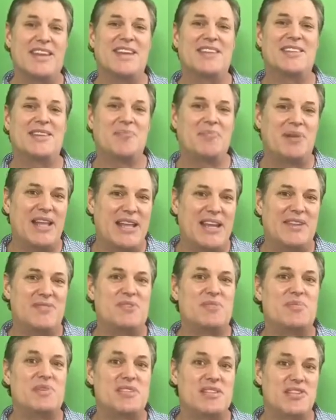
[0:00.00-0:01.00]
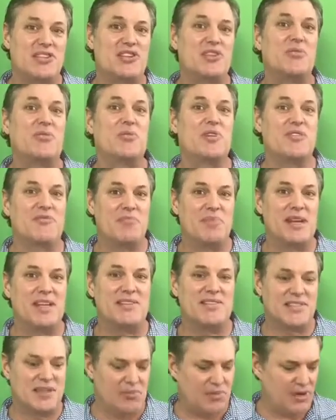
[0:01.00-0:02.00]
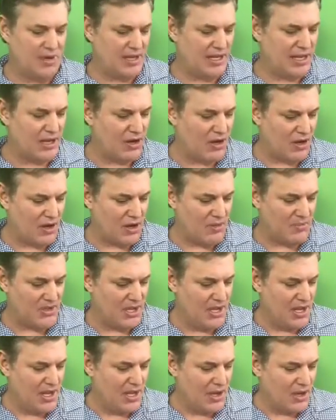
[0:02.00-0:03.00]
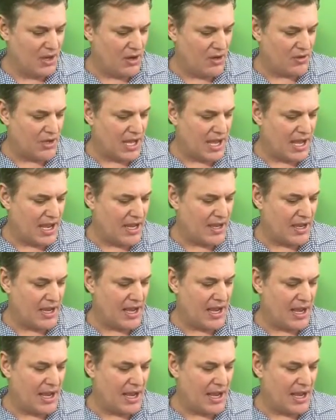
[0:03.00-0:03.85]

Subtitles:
in the plaintiff's position would have been similarly harmed. Okay,